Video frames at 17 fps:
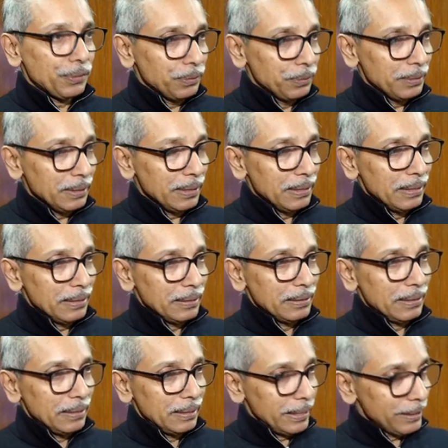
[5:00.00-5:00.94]
soon
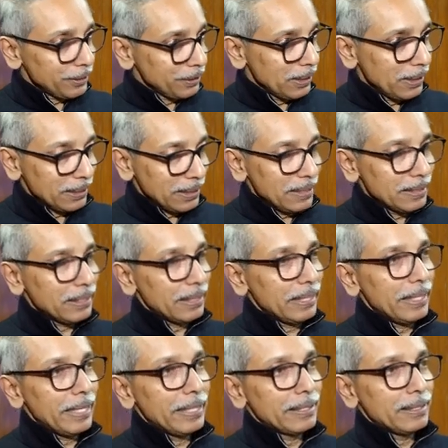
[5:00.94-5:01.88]
the National
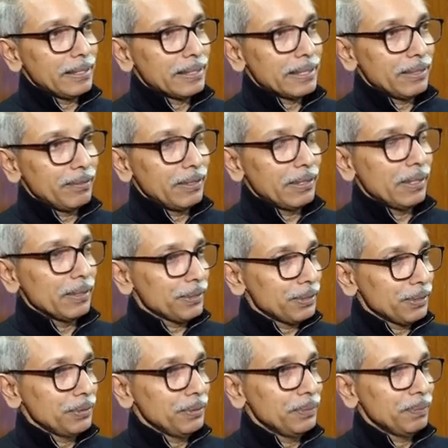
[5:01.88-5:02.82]
Testing Agency will
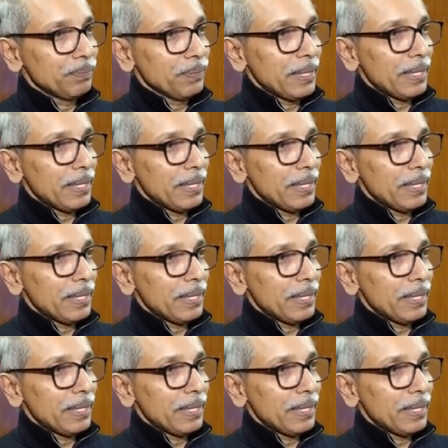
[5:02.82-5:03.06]
also